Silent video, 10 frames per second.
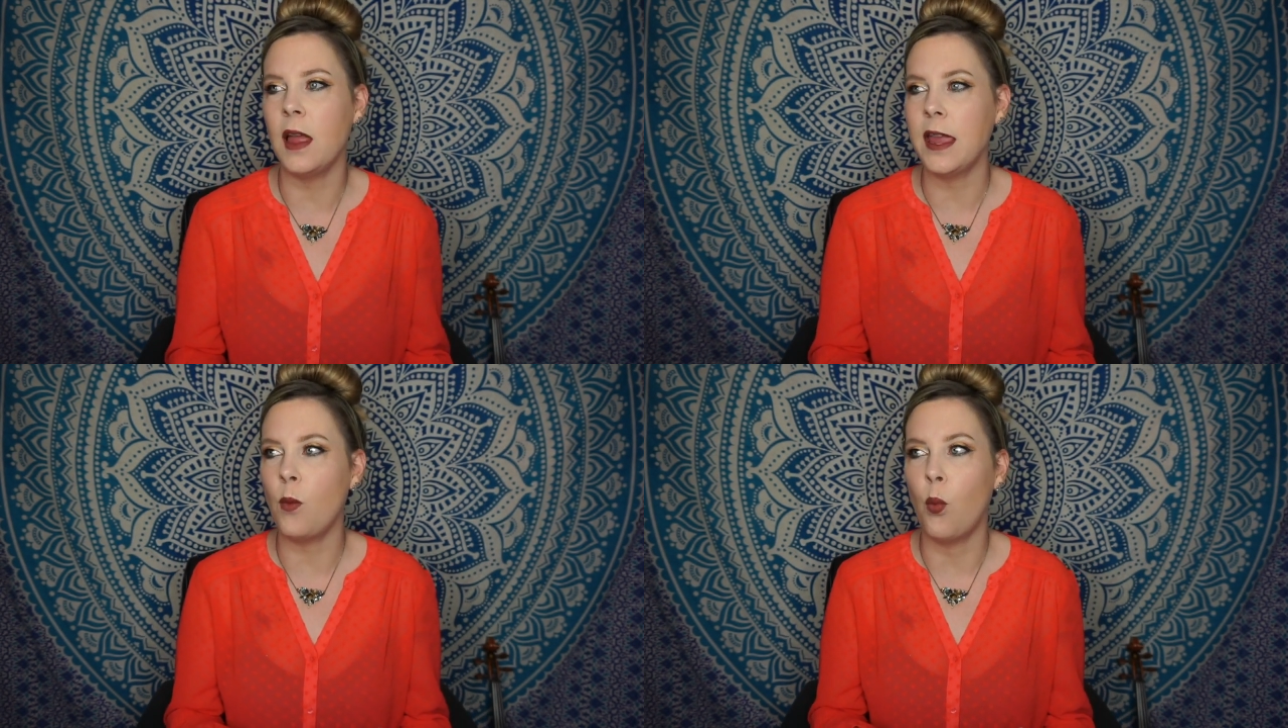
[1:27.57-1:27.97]

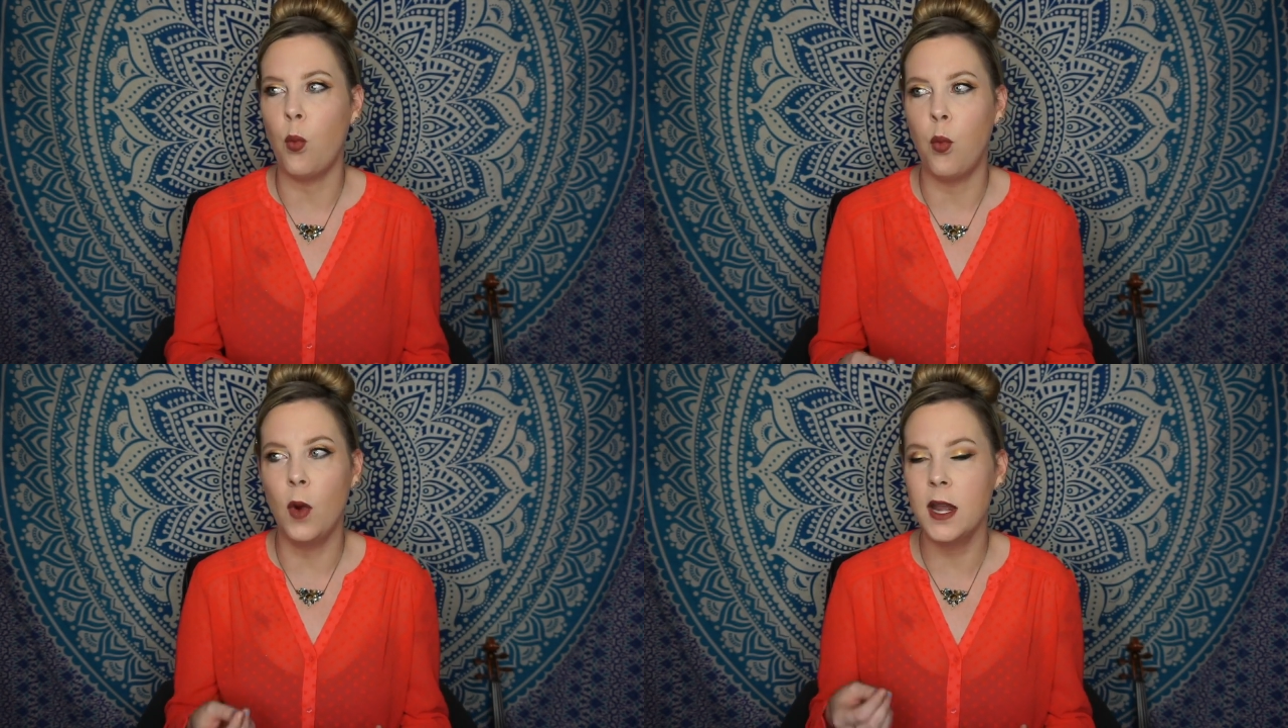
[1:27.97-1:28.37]
like
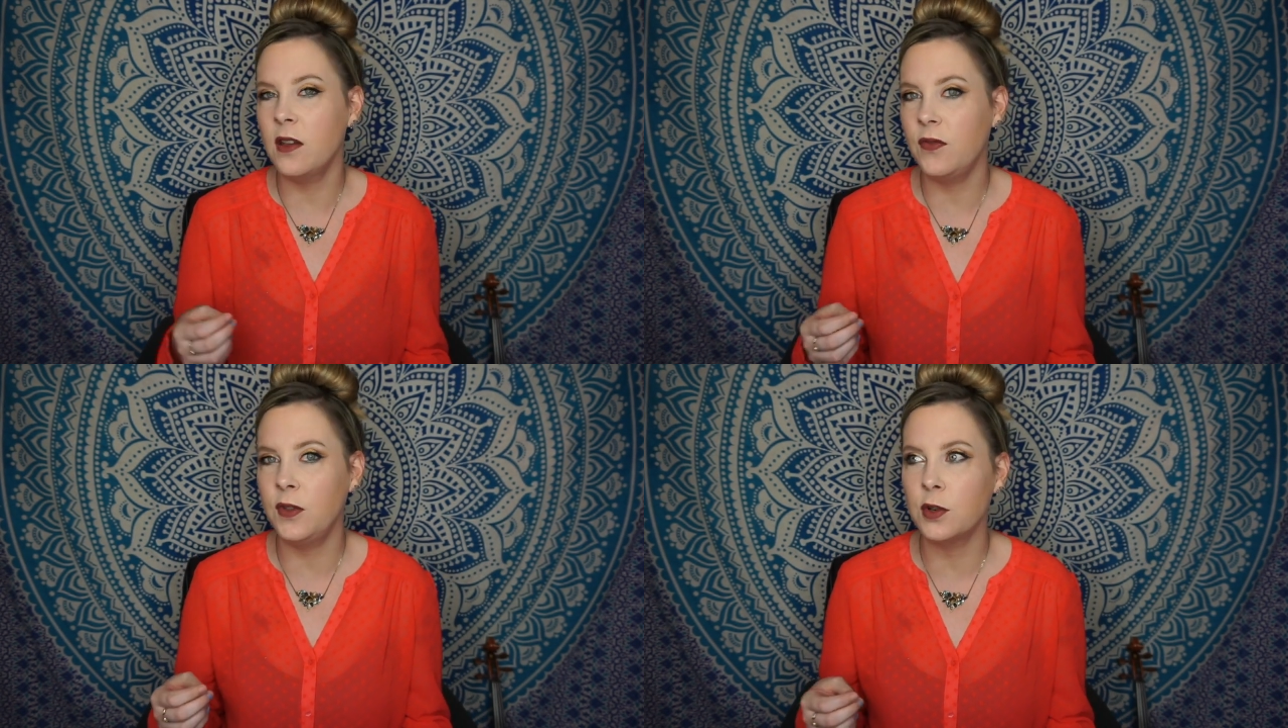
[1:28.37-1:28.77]
what
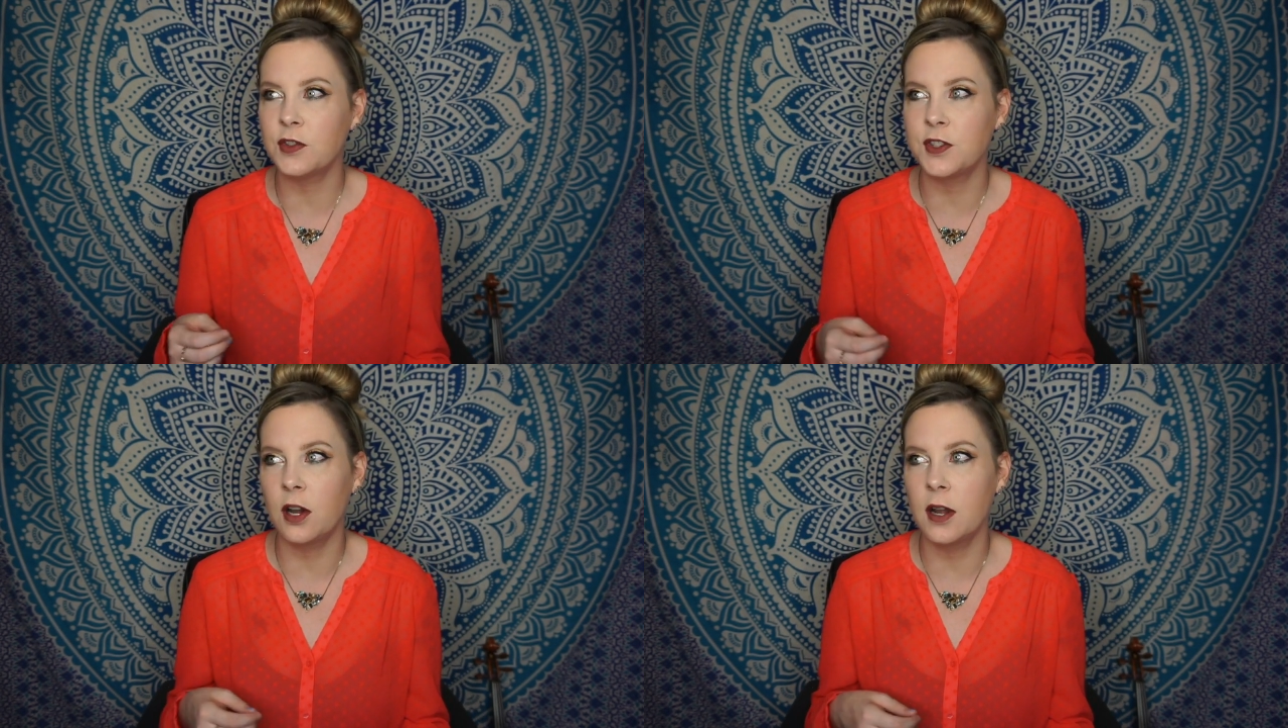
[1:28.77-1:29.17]
if you're
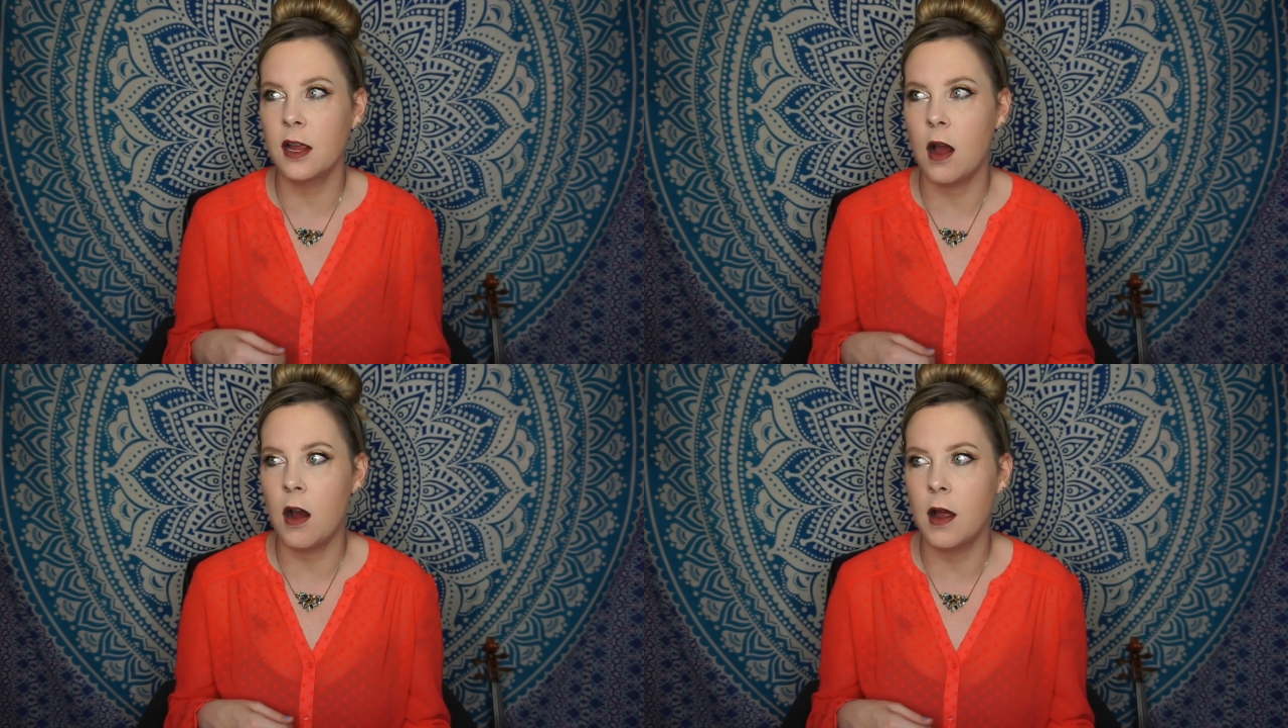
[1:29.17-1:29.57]

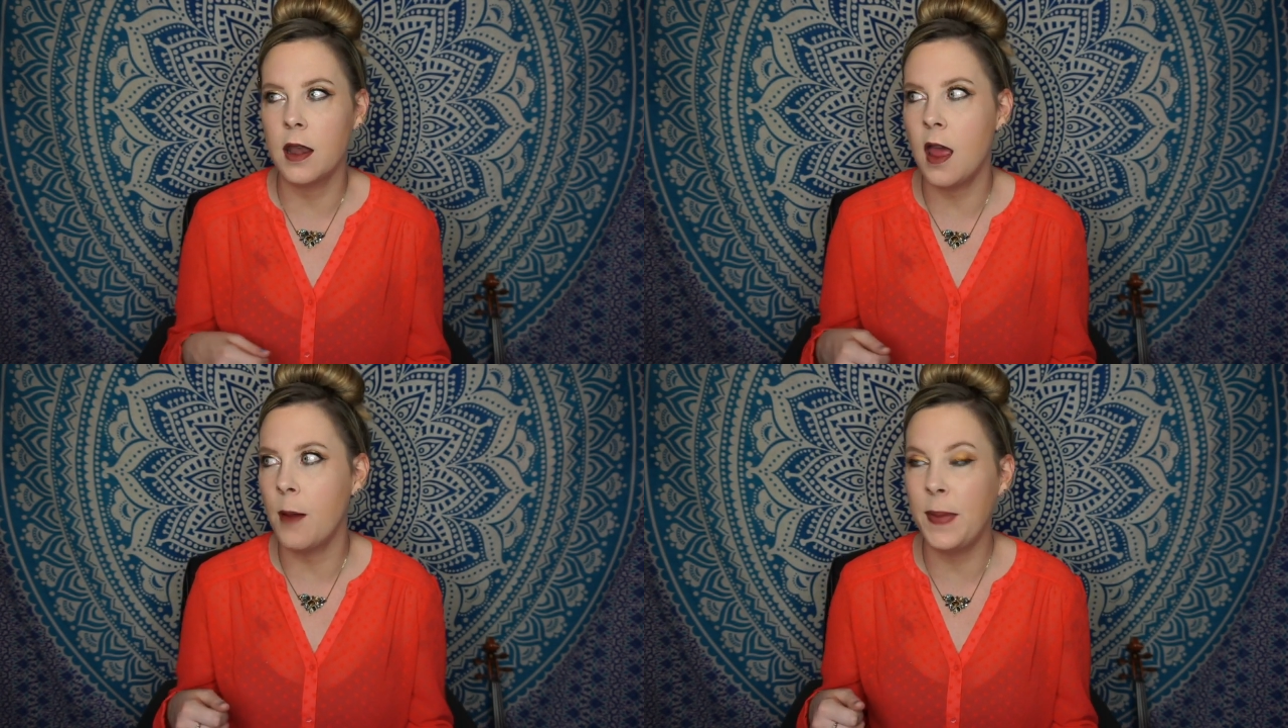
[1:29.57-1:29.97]
starting
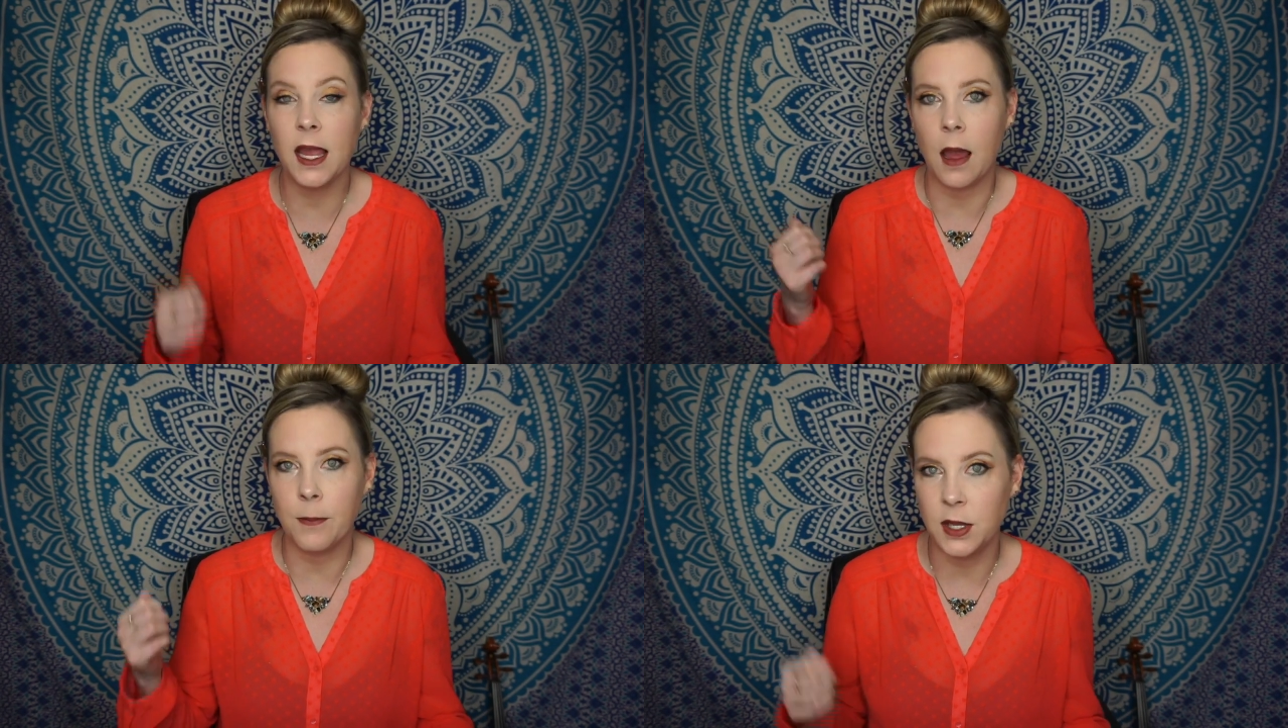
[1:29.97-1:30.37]
on a
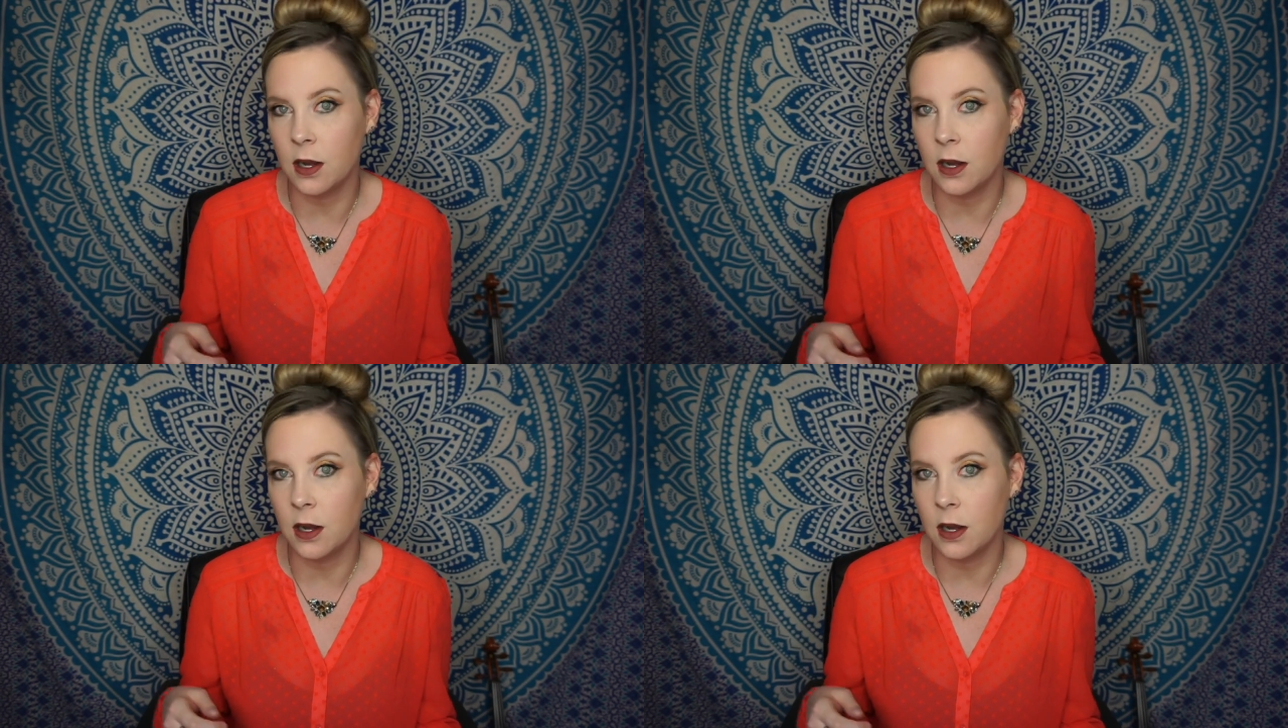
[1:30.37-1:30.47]
pickup,